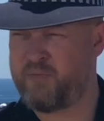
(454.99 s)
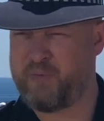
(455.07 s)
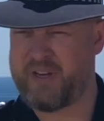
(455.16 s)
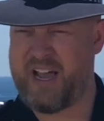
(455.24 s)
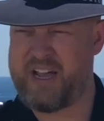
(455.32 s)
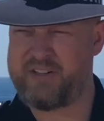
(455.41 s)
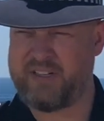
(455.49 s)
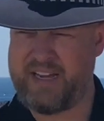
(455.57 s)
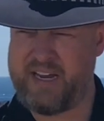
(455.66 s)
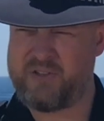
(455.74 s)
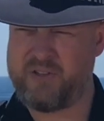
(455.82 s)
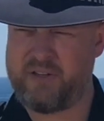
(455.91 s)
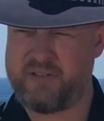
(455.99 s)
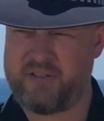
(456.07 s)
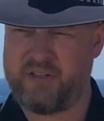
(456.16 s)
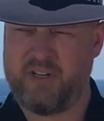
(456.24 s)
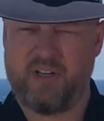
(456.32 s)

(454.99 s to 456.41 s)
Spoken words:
with regard to land search,